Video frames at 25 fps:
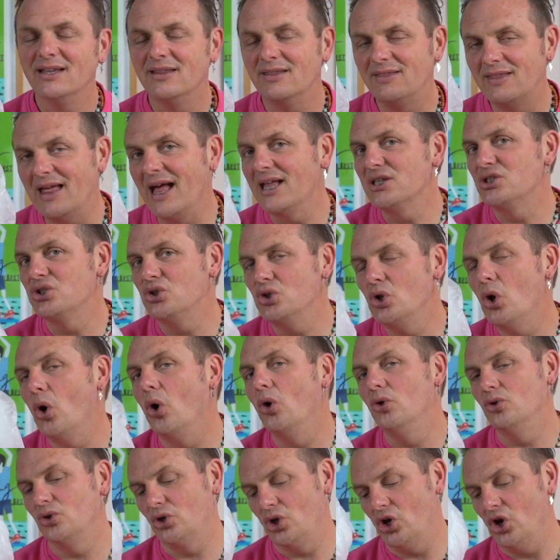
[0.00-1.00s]
That's
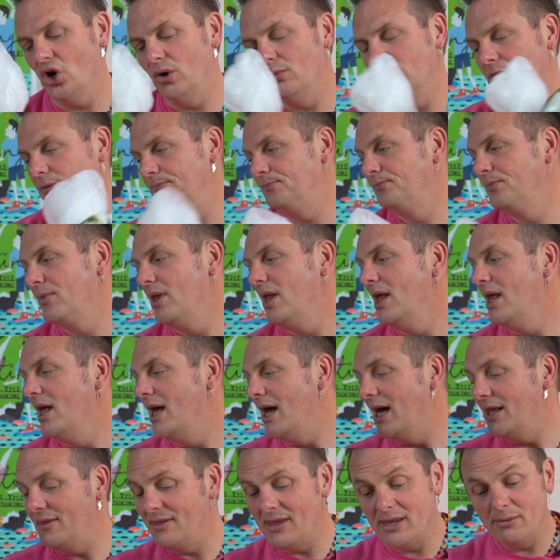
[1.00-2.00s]
not uncommon.
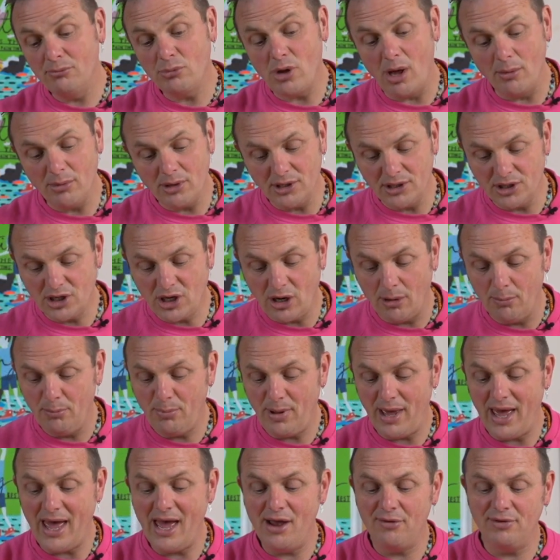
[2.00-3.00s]
And then I'm going to
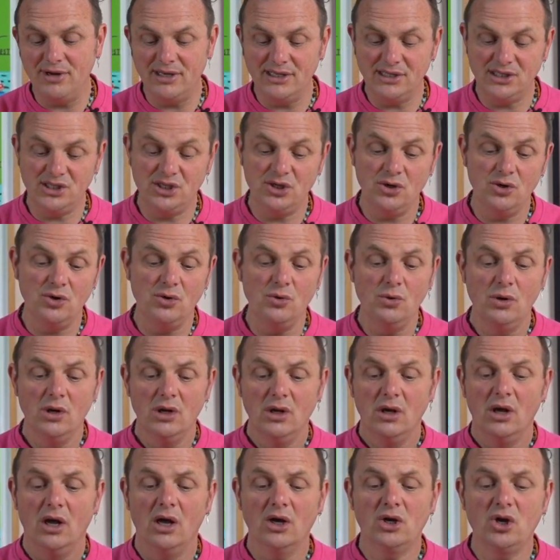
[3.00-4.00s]
compare it to
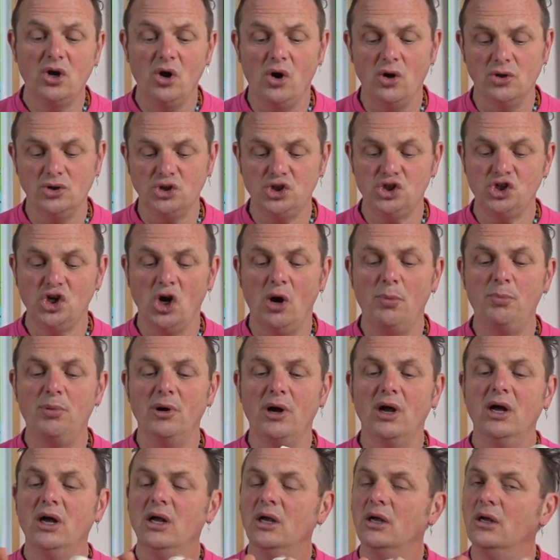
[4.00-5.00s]
a cotton
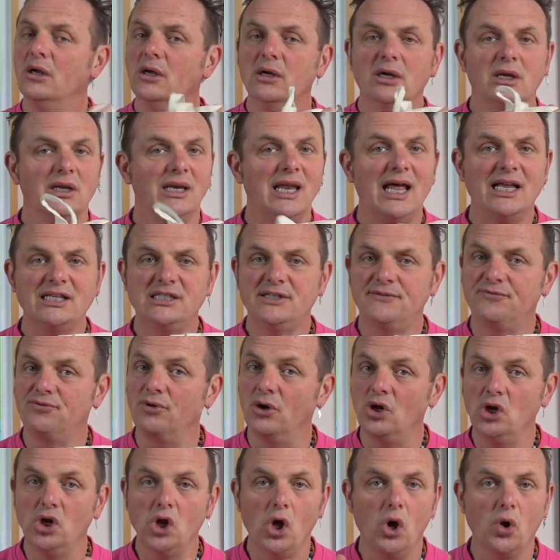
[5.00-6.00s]
shopper. Lasts for
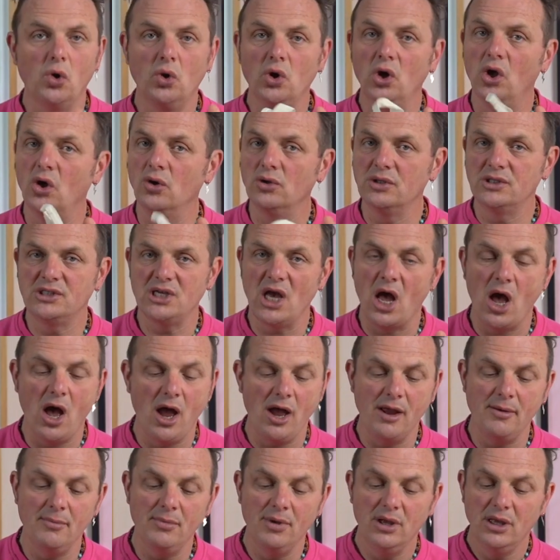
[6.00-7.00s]
a long, long
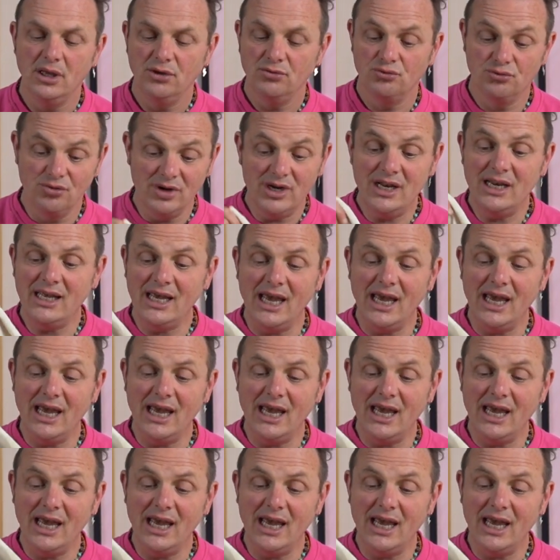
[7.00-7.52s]
time. Really